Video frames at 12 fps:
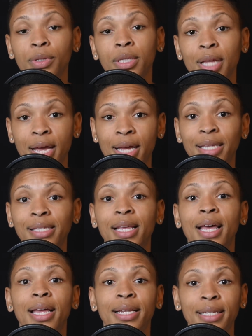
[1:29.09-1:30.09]
Let's
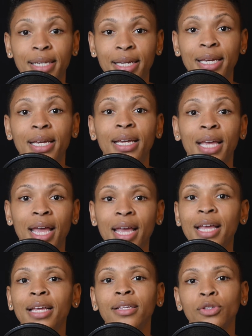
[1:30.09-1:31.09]
dig
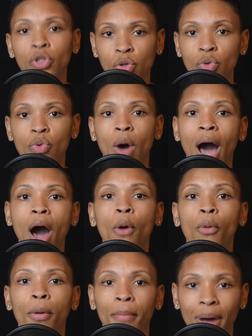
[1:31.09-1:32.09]
into
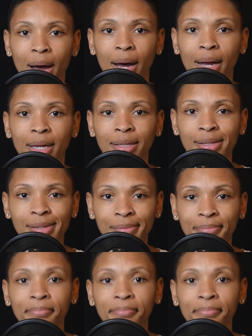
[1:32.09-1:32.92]
our minds.